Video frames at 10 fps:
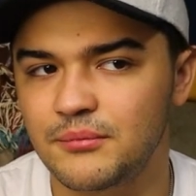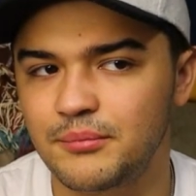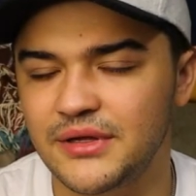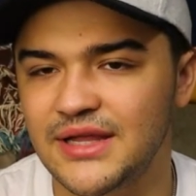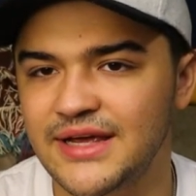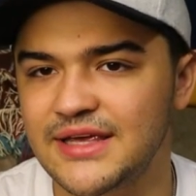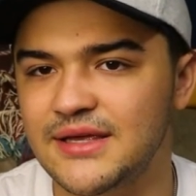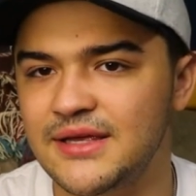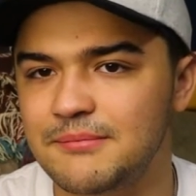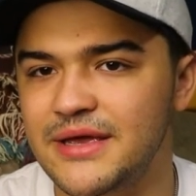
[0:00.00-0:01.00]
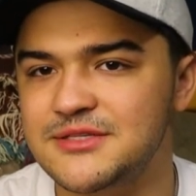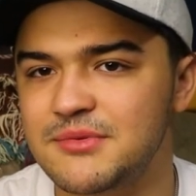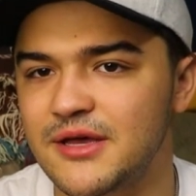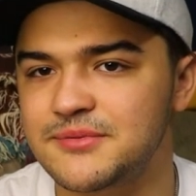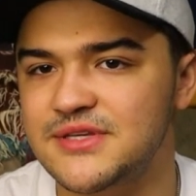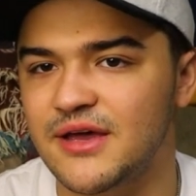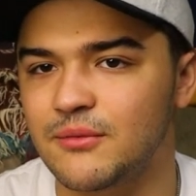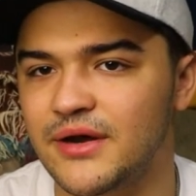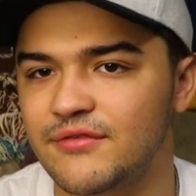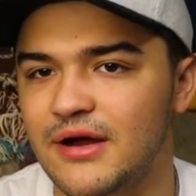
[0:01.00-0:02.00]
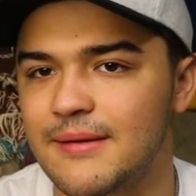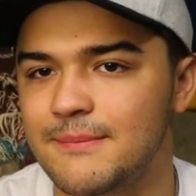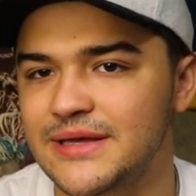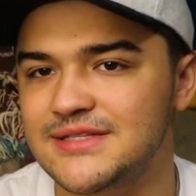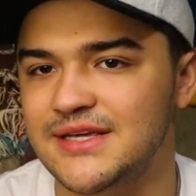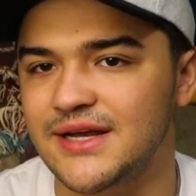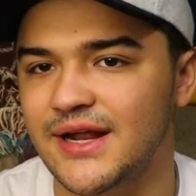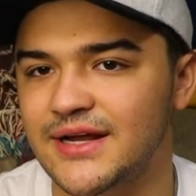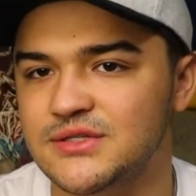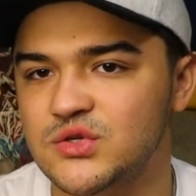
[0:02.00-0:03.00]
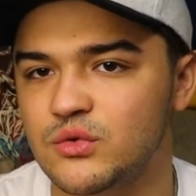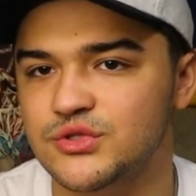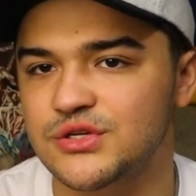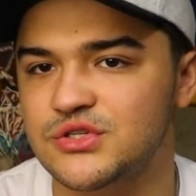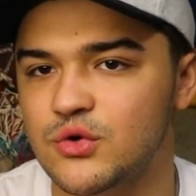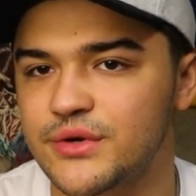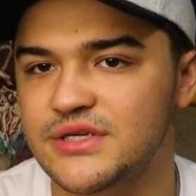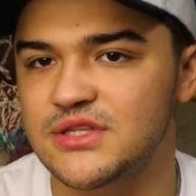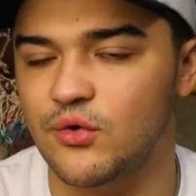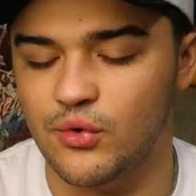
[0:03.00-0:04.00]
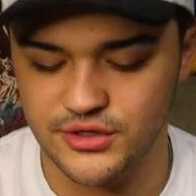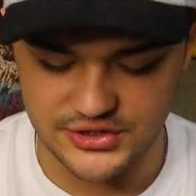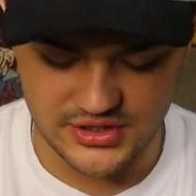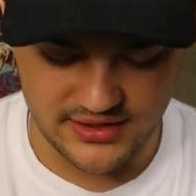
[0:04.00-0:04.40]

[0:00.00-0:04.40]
But like it makes me upset whenever I miss it and I just squeeze the orange